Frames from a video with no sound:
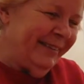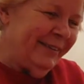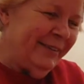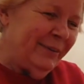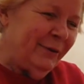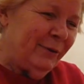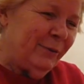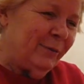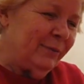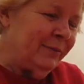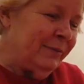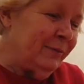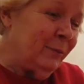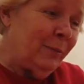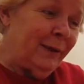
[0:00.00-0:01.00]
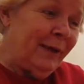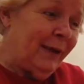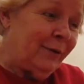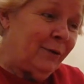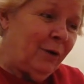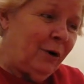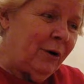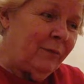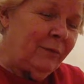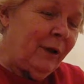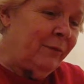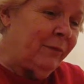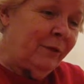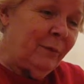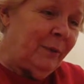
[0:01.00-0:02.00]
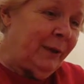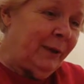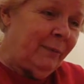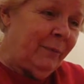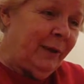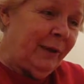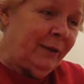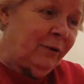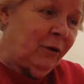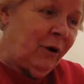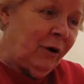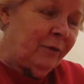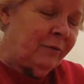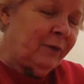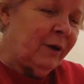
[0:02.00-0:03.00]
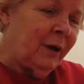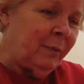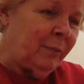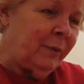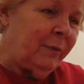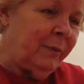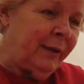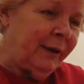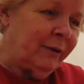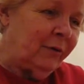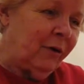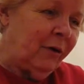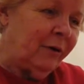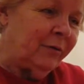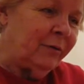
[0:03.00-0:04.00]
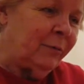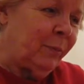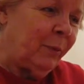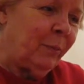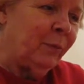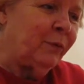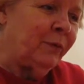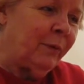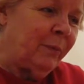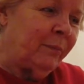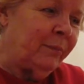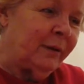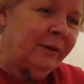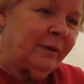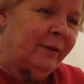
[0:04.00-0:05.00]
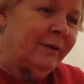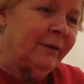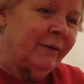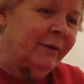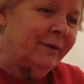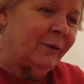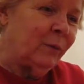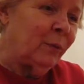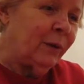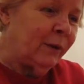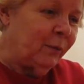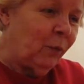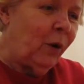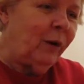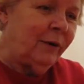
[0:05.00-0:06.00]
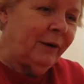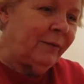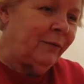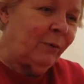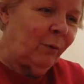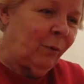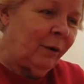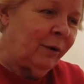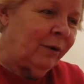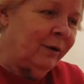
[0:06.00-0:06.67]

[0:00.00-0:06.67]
Oh, nobody had cars. Not very many of them had cars. A couple of them had cars, but most of them didn't. And so we walked everywhere.